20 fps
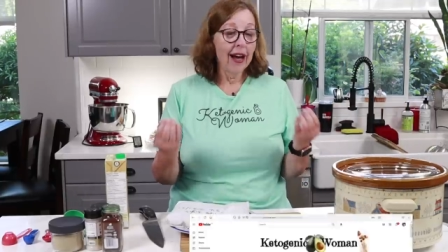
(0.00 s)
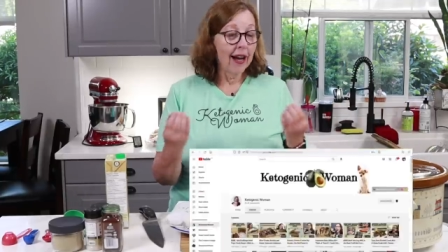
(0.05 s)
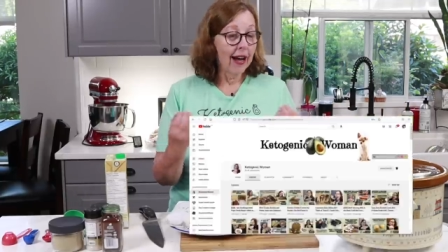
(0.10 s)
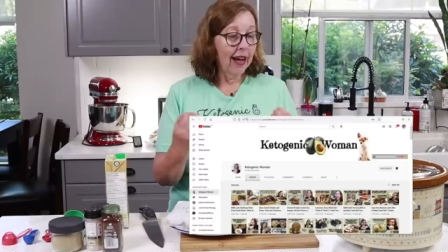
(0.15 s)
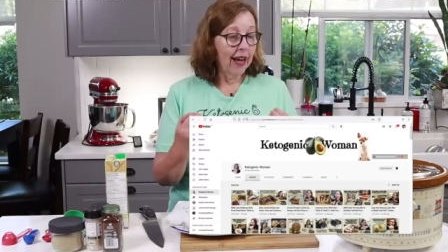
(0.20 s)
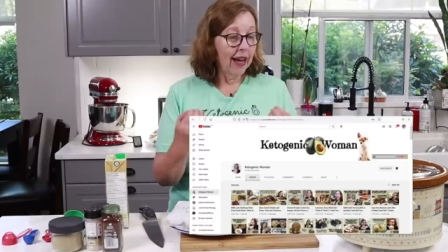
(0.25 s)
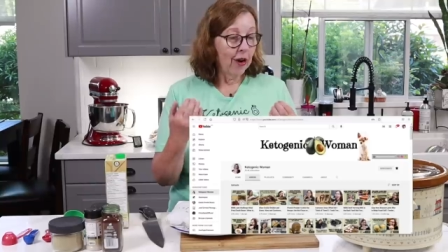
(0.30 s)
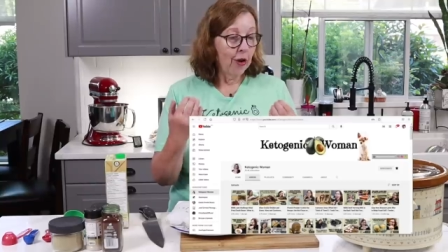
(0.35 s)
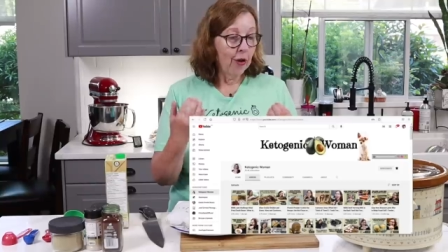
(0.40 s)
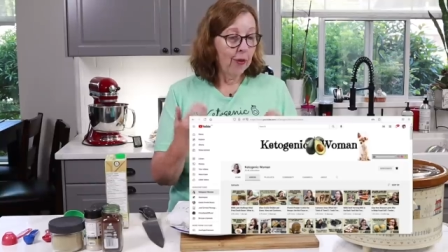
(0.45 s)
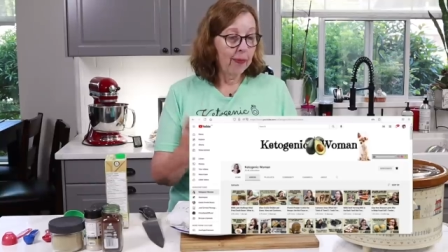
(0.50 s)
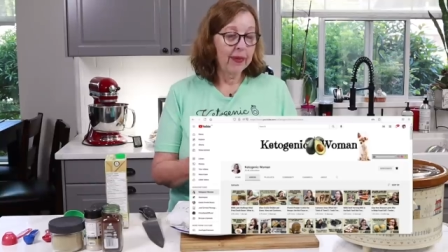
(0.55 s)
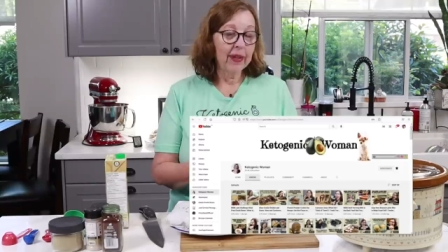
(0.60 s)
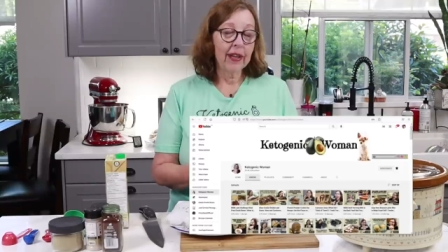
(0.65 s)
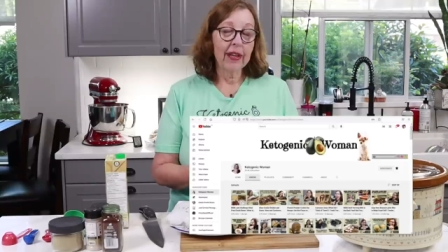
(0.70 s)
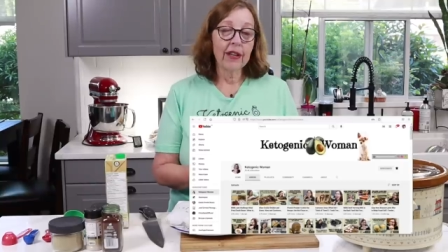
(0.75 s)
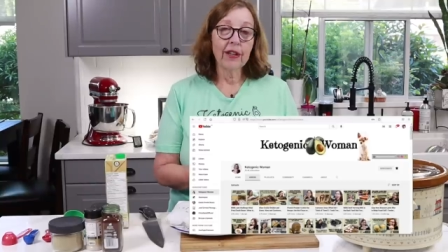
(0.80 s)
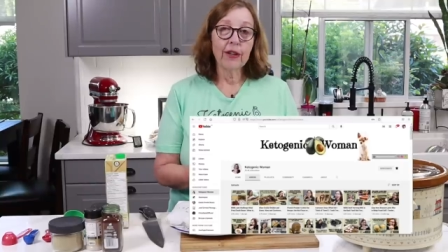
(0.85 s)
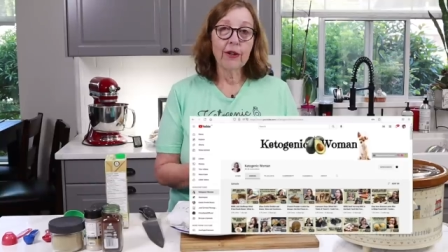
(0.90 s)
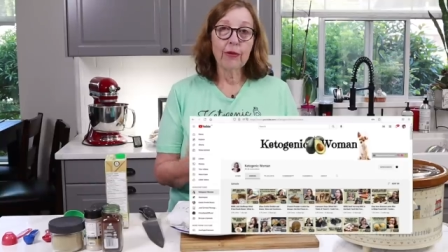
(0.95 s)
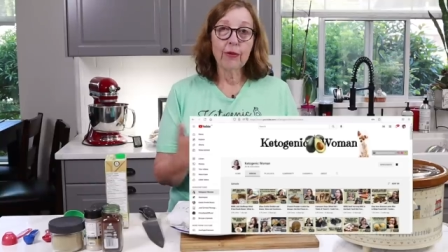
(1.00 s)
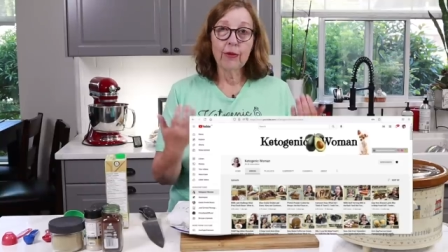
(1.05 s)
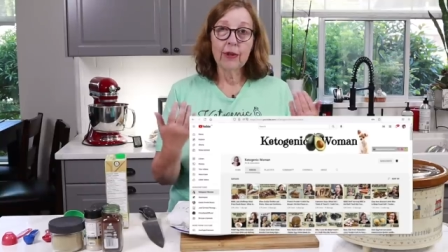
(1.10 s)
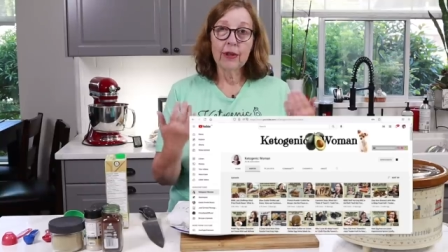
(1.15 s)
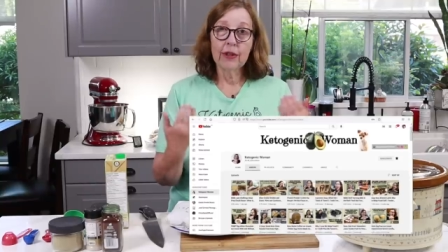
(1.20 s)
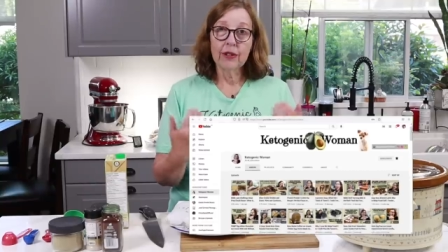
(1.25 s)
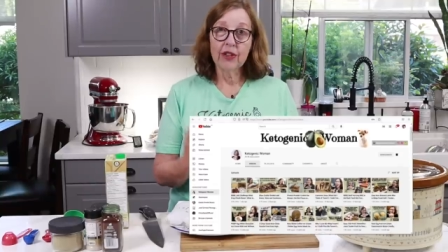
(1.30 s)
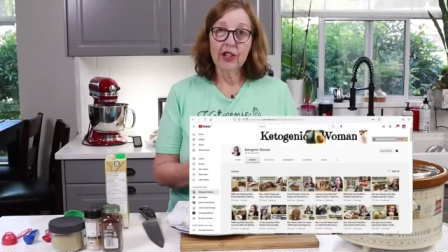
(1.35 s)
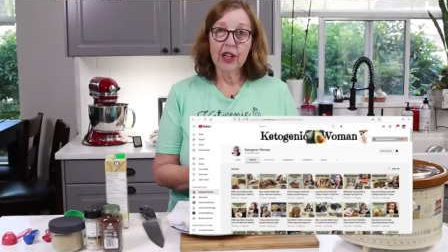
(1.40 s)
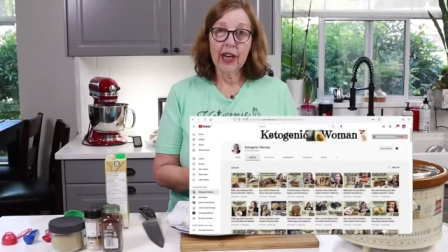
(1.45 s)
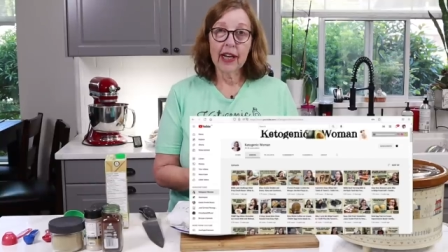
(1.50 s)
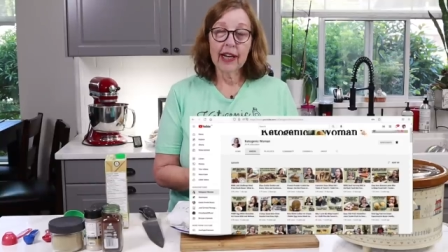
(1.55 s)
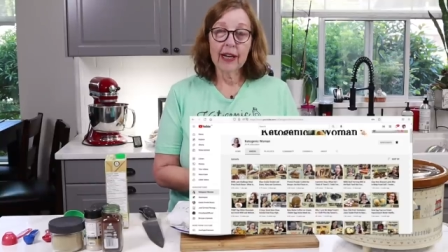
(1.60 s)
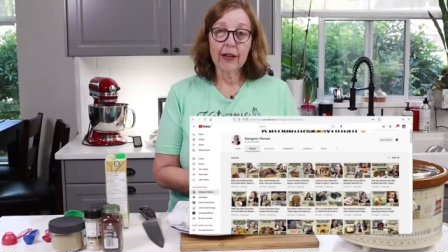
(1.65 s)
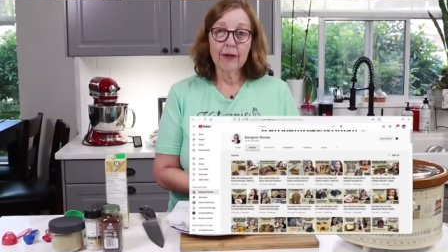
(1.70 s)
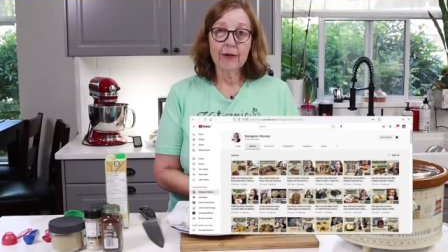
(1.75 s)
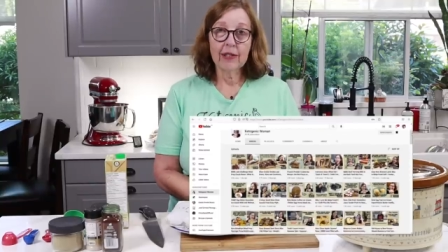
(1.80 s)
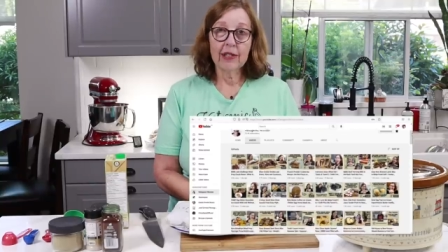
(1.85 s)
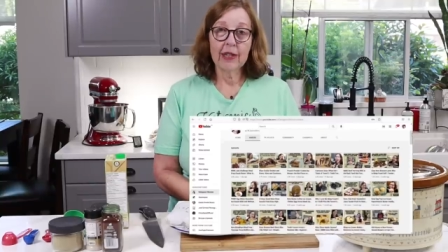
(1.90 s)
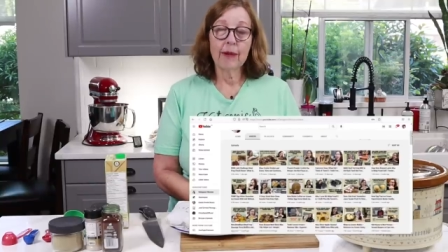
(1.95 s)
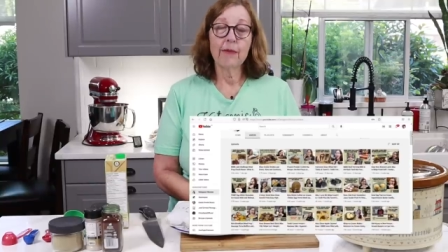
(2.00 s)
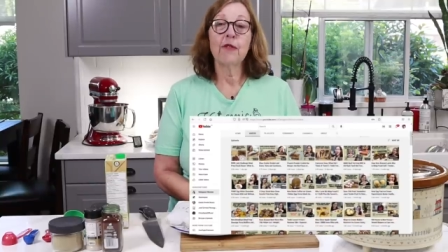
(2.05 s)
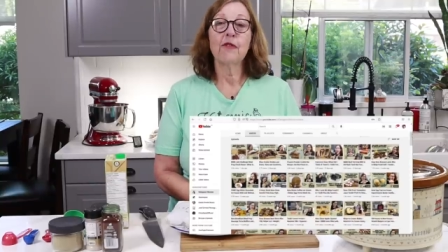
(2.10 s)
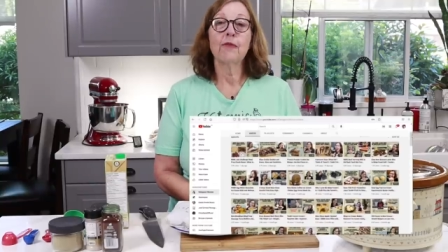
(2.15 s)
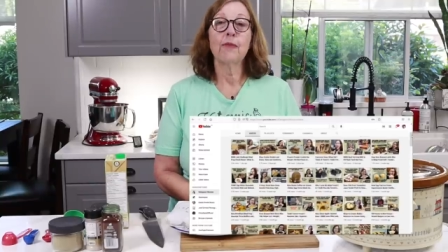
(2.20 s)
I hope that you will check out some